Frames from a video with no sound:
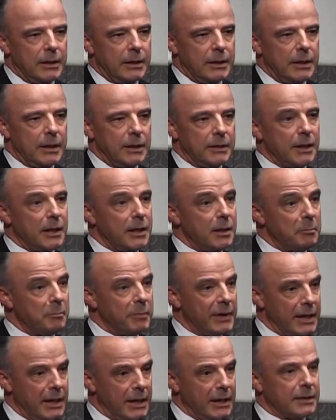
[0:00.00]
He then
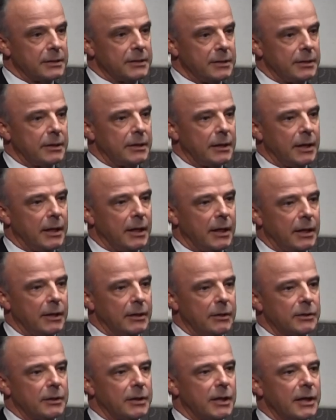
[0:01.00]
embarked,
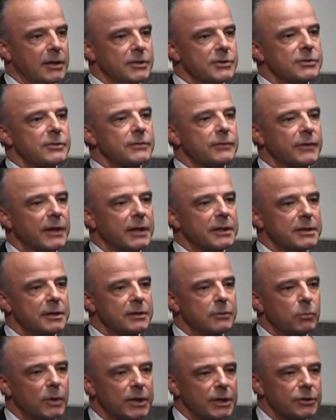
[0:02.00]
and as they
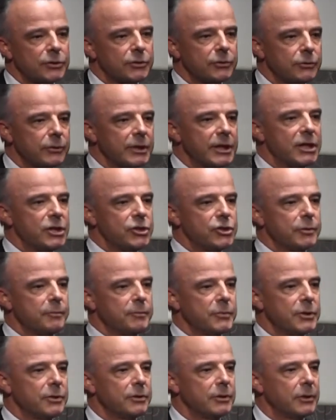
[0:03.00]
did, went to
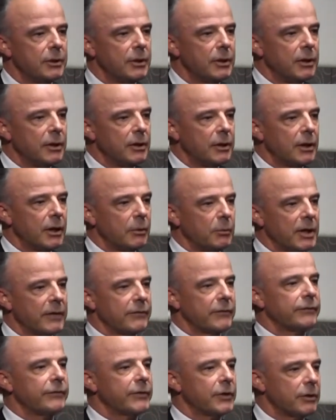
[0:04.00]
Egypt, and we
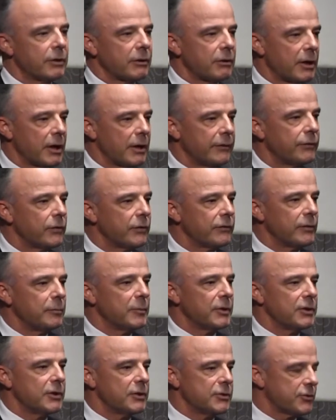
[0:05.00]
have a photograph of
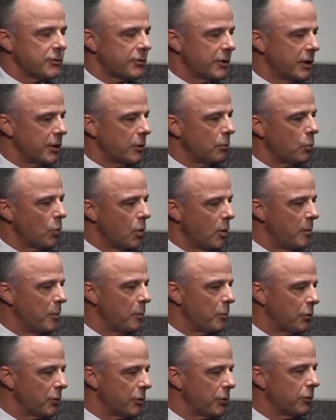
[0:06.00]
him at the Australian War
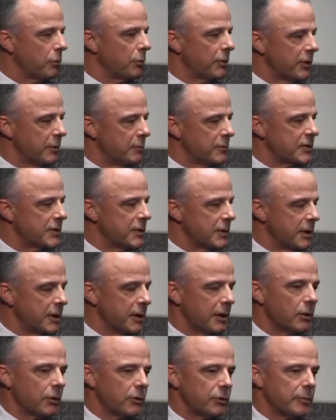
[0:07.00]
Memorial with him
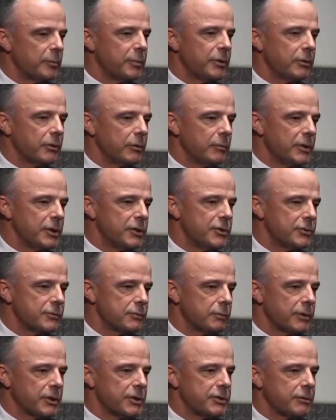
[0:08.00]
sitting on the
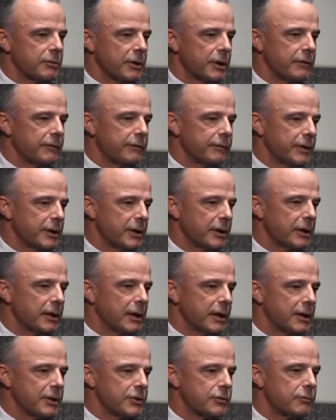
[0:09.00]
pyramids with his great friend
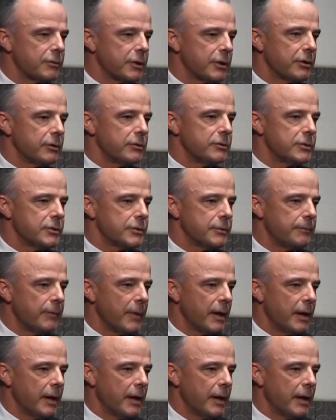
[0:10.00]
Lance Rhodes,